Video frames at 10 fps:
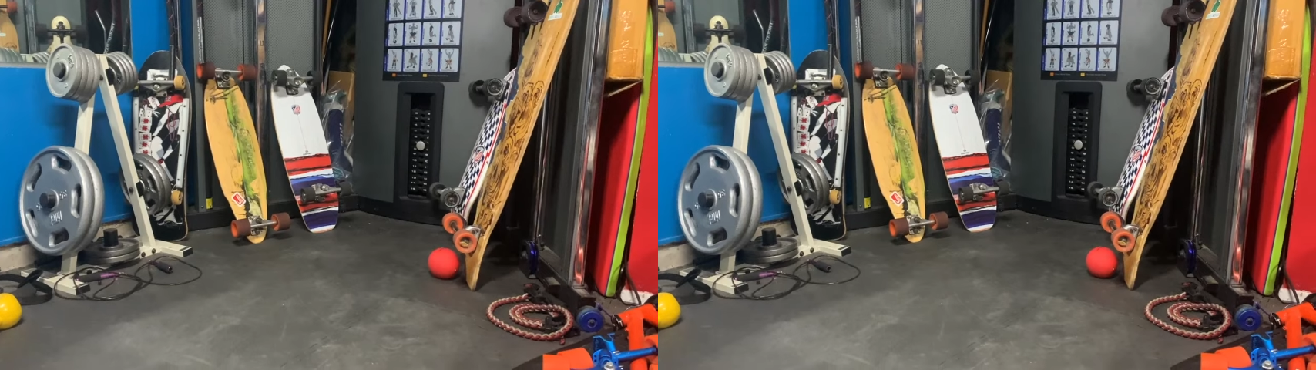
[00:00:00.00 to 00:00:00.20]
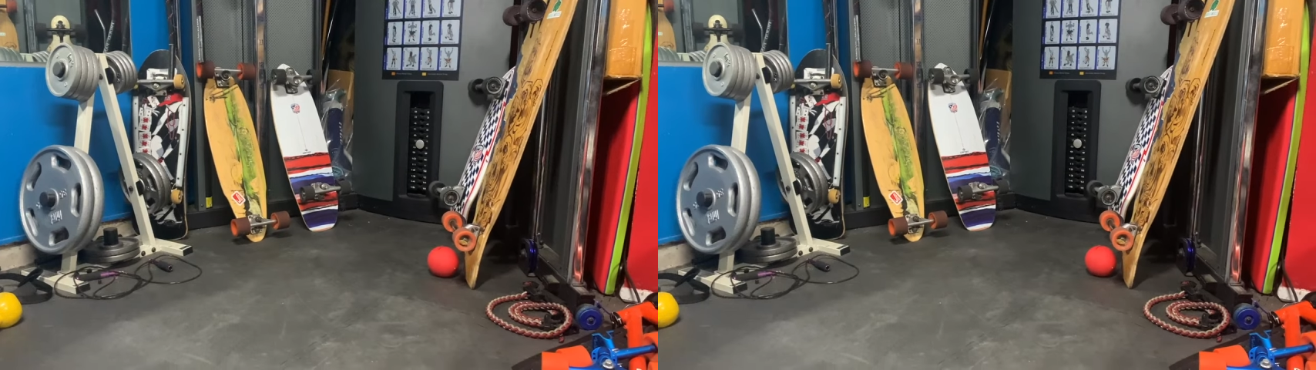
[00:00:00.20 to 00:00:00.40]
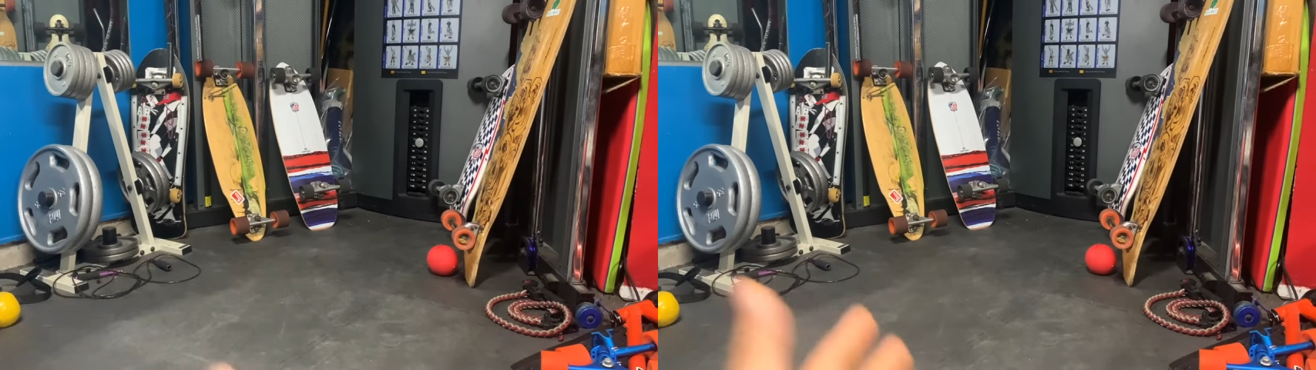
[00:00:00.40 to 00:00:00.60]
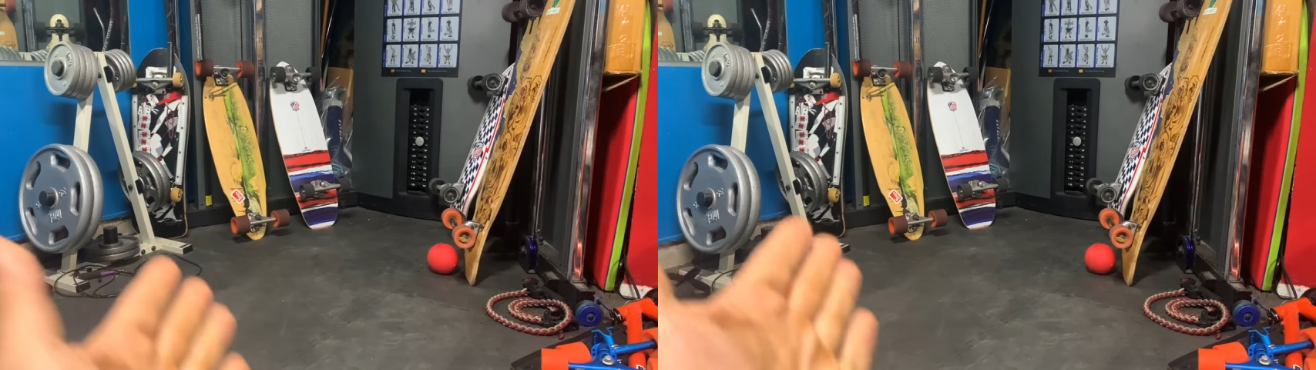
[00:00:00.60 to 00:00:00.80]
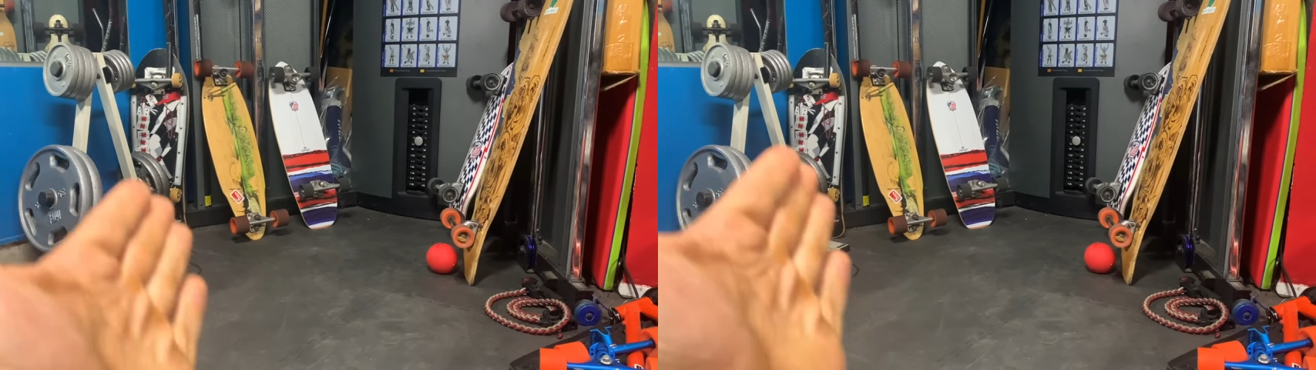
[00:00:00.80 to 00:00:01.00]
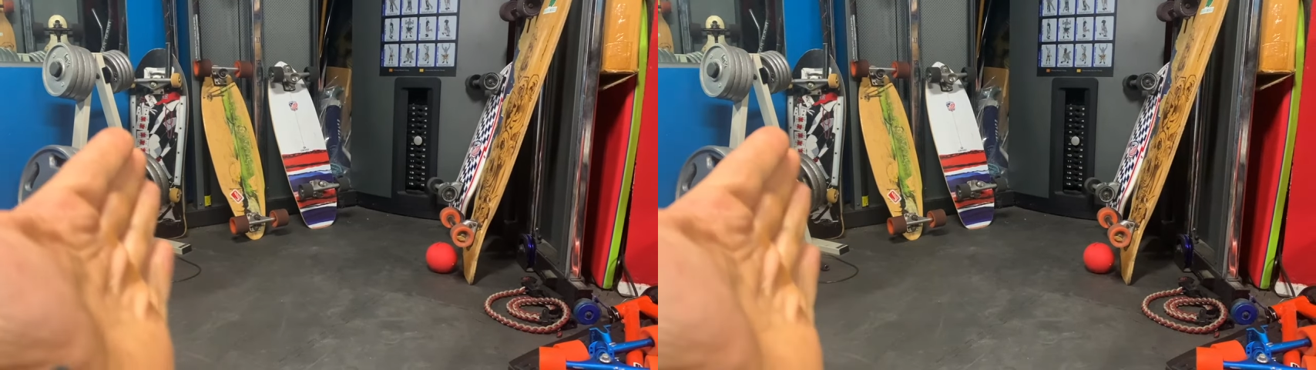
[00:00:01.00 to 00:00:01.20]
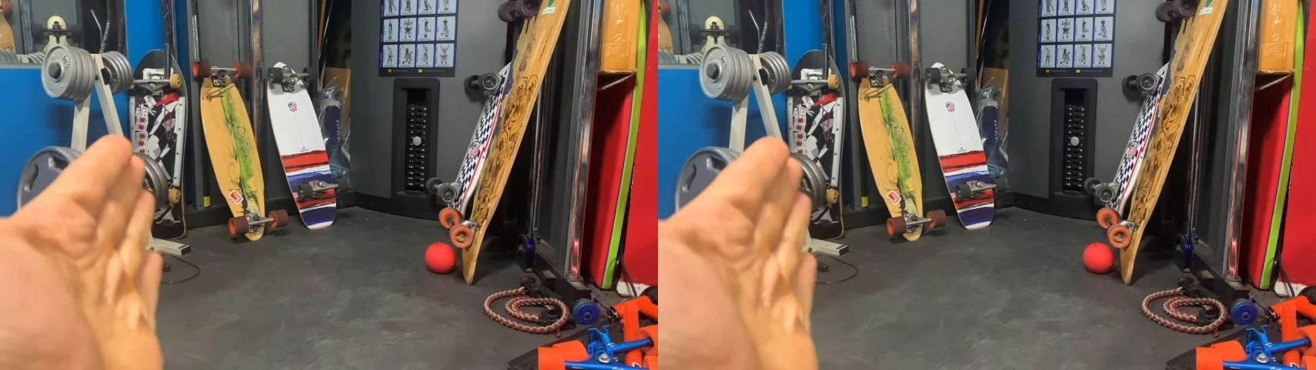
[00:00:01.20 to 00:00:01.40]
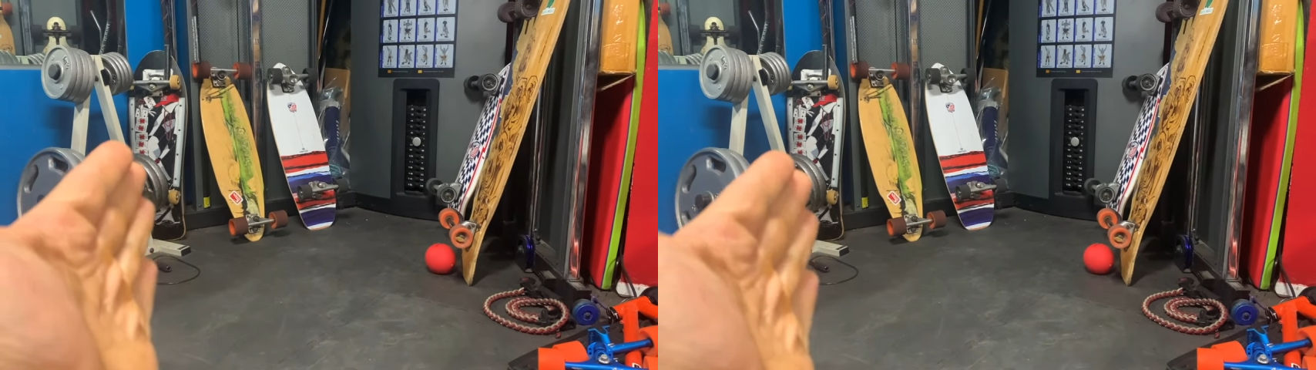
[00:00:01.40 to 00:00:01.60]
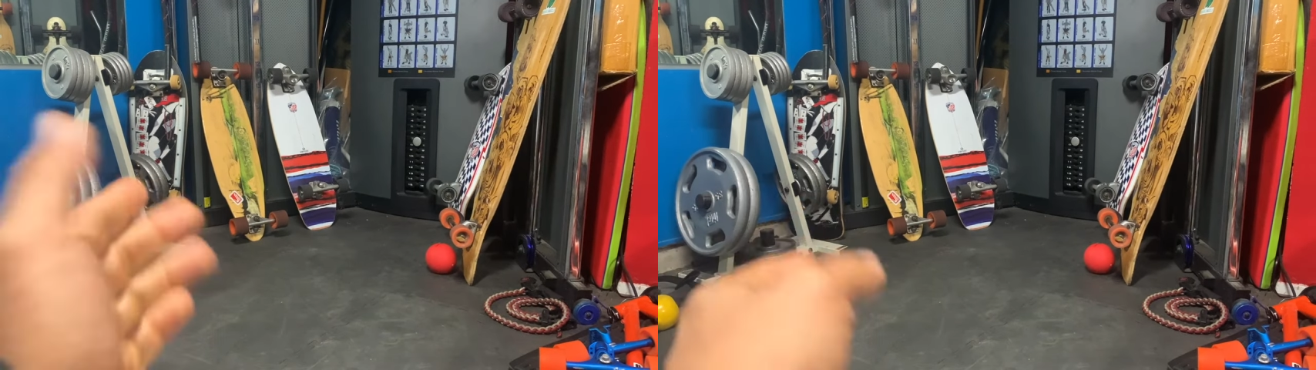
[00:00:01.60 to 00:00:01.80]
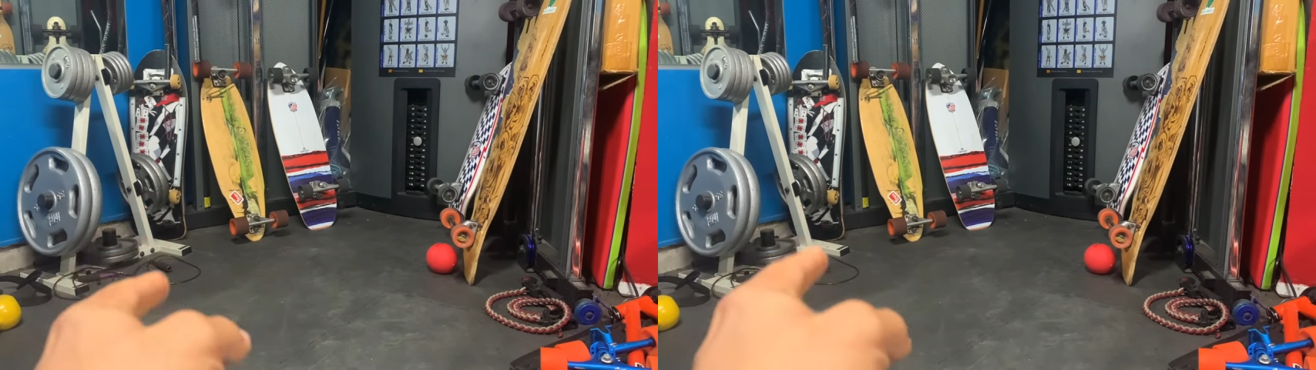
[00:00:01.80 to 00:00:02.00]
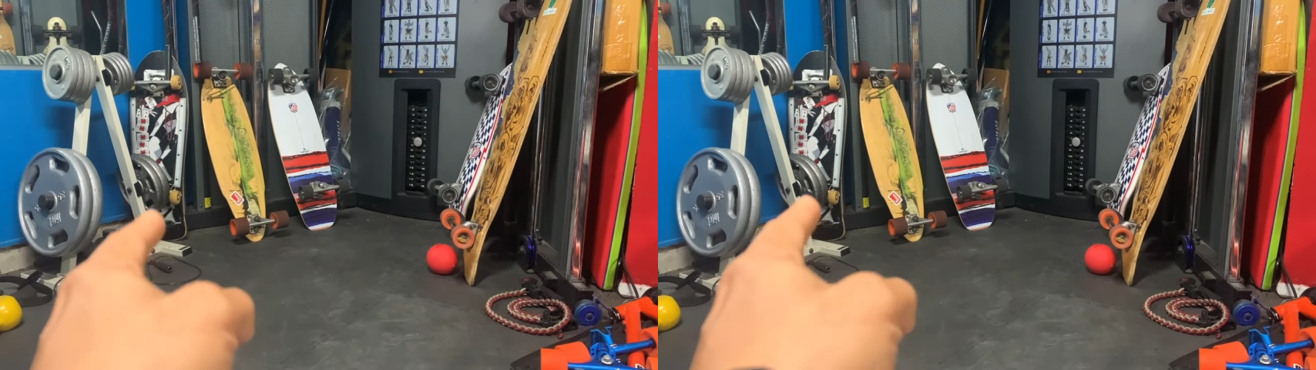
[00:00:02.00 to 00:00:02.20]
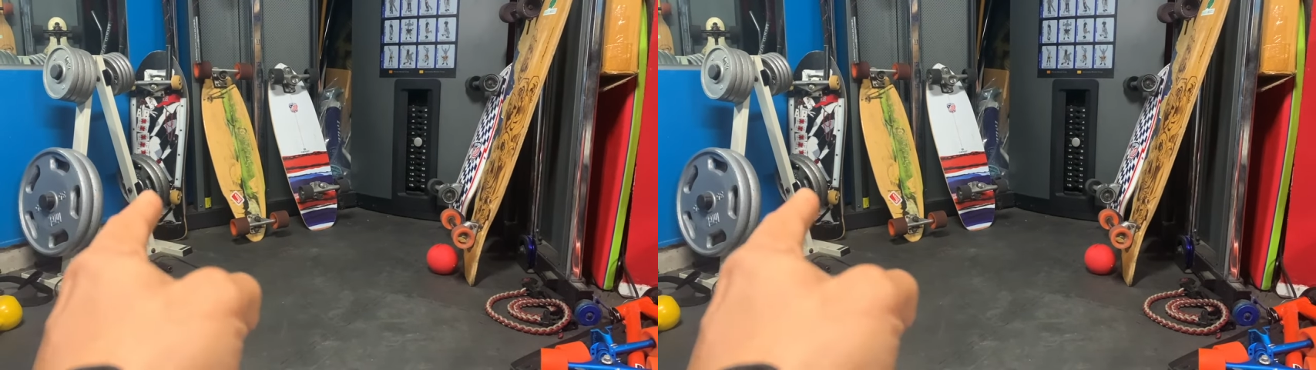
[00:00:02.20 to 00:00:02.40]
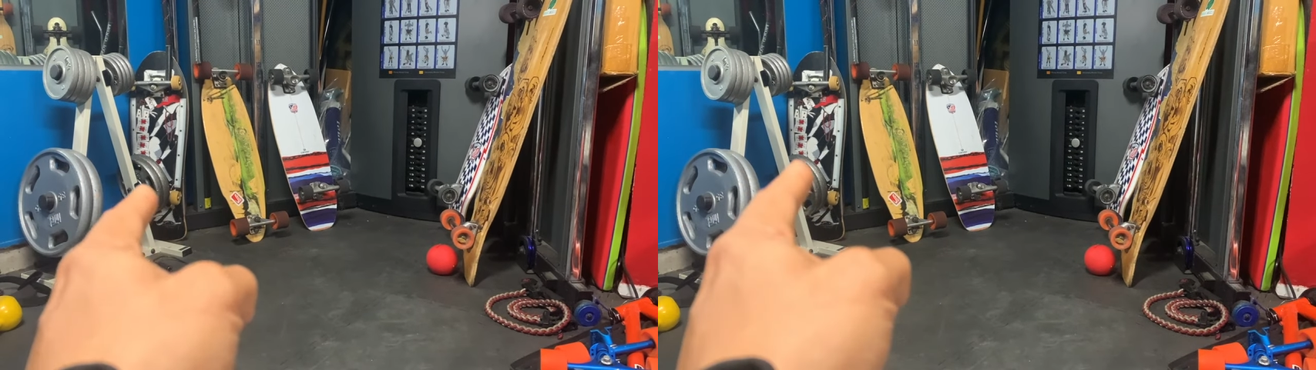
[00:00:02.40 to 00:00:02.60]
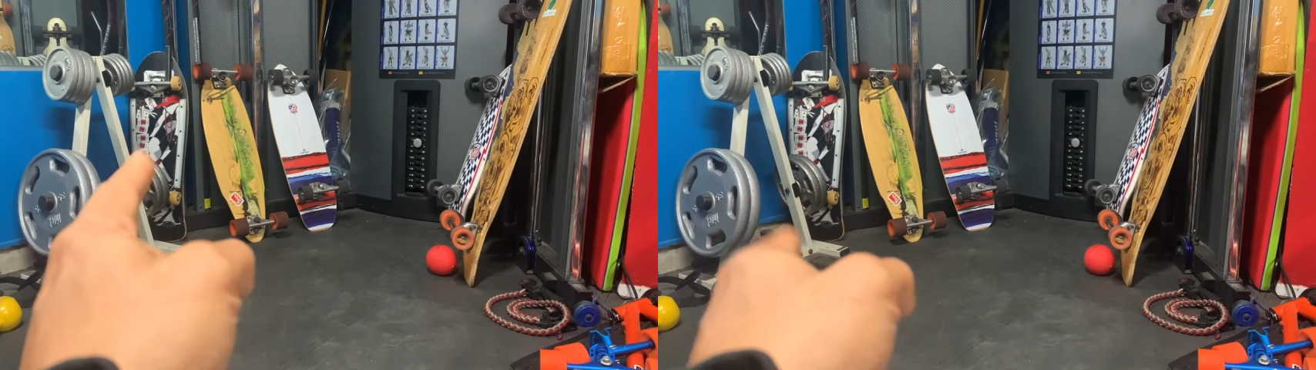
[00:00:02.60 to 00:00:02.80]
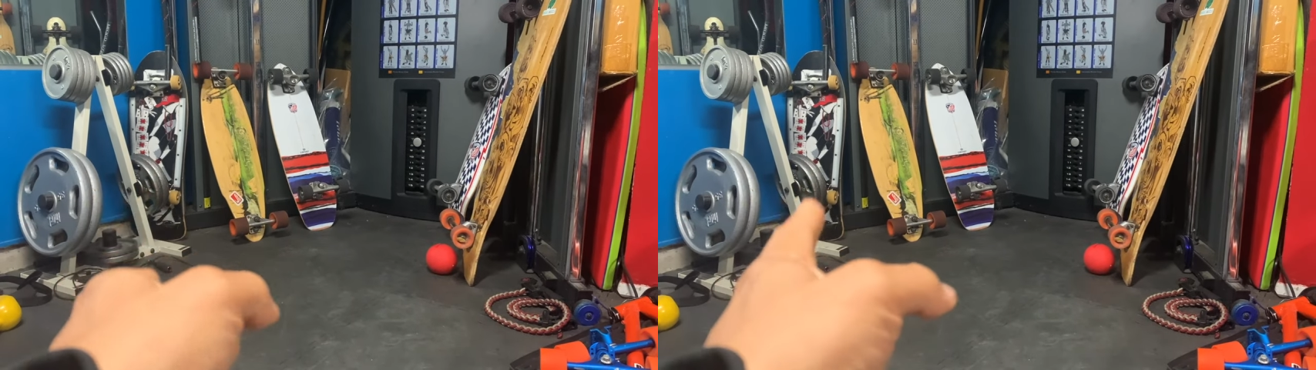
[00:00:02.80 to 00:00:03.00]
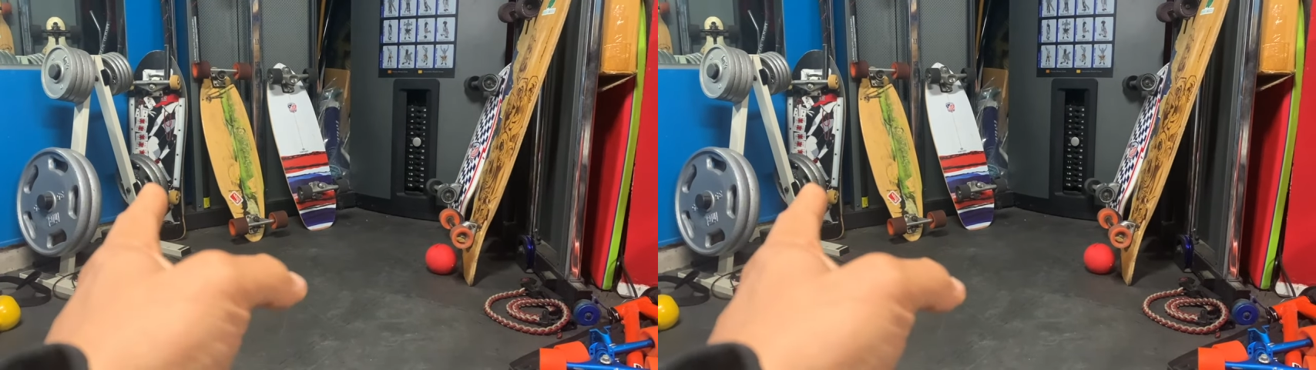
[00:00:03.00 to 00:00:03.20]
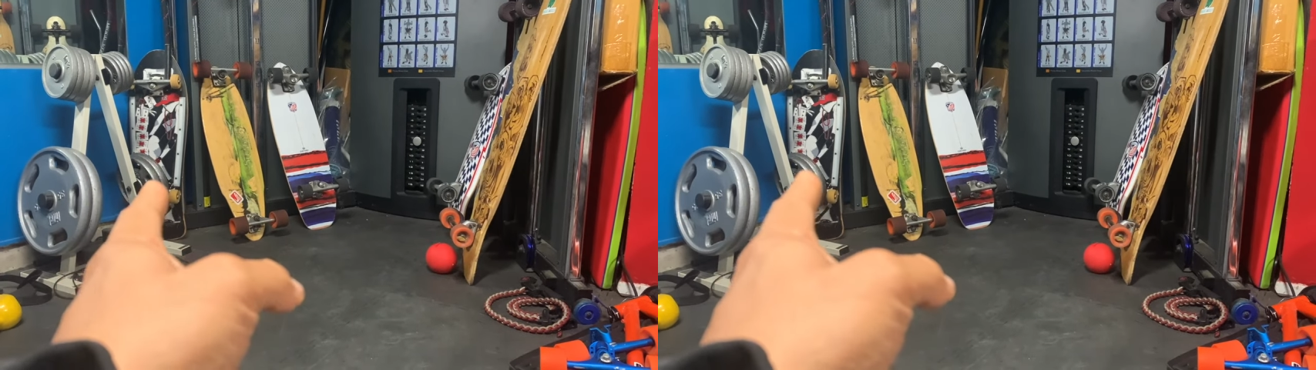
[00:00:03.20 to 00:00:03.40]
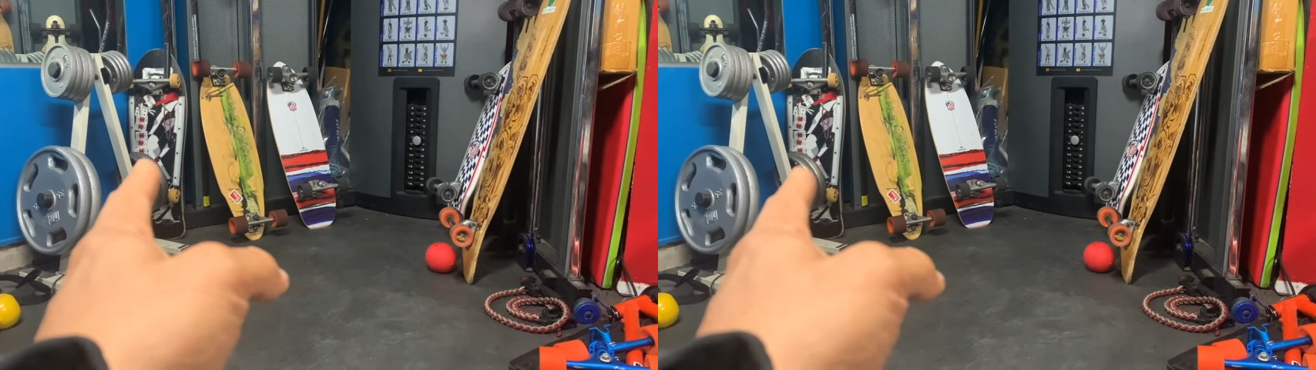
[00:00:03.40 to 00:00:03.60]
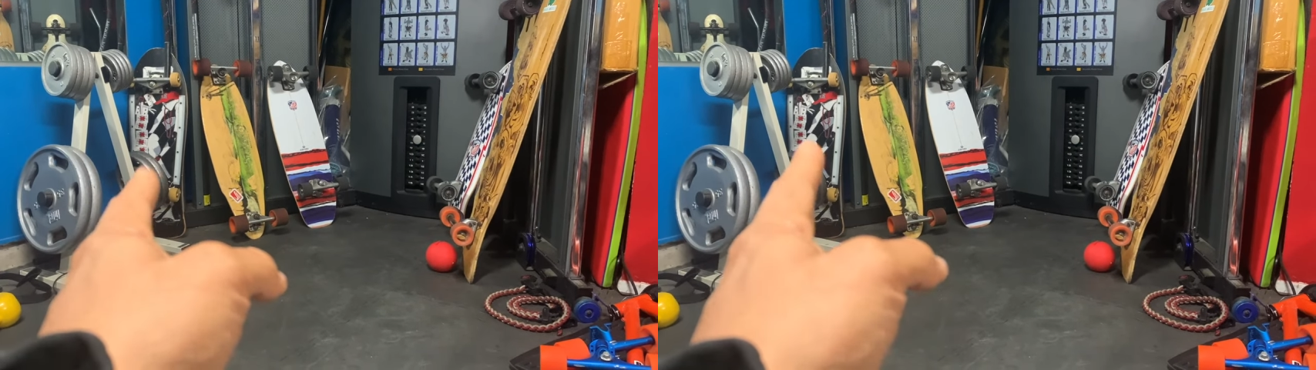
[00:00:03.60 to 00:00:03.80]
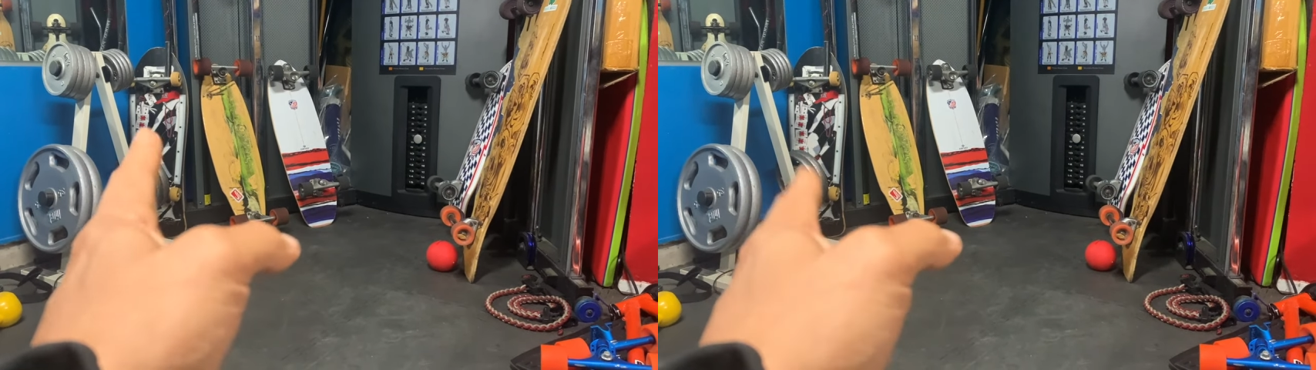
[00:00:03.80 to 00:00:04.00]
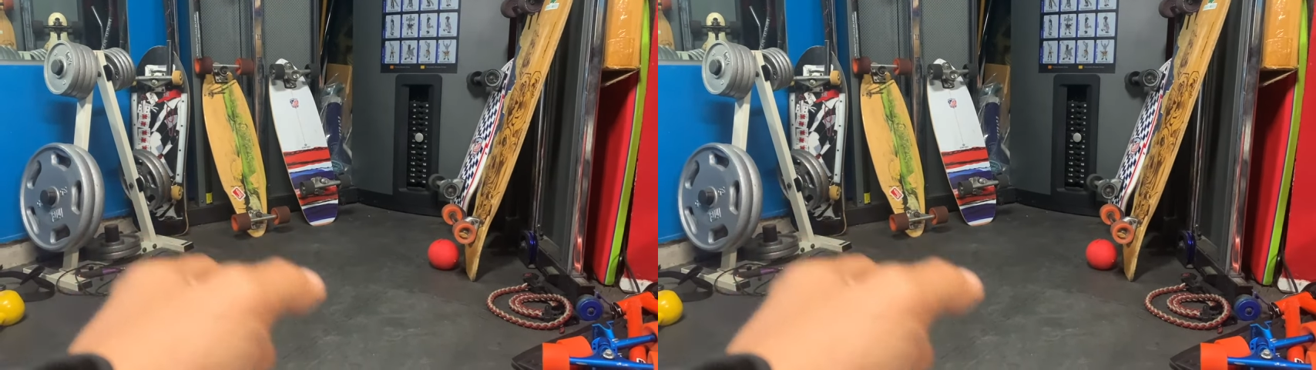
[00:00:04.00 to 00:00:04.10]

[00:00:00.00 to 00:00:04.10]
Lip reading: No face is visible, so there are no lips to read.